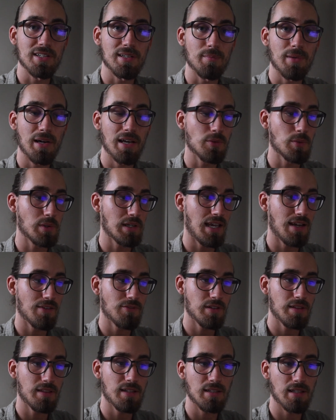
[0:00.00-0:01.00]
And by the way,
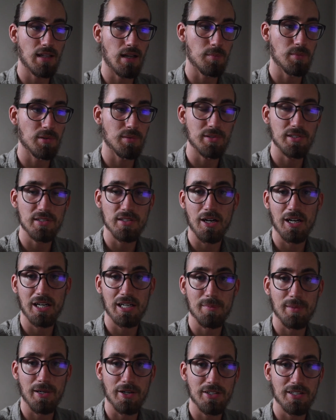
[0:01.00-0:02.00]
everything that I'm going to be talking
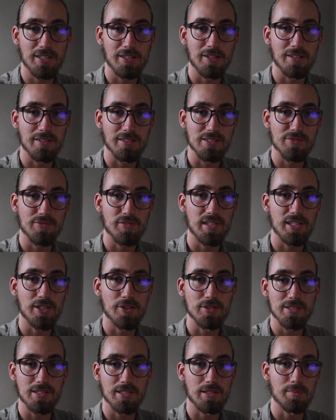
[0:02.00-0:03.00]
about here in this video
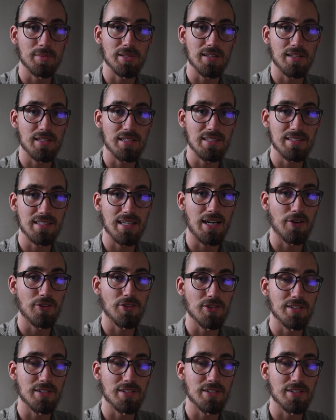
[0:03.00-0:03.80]
is going to be linked down.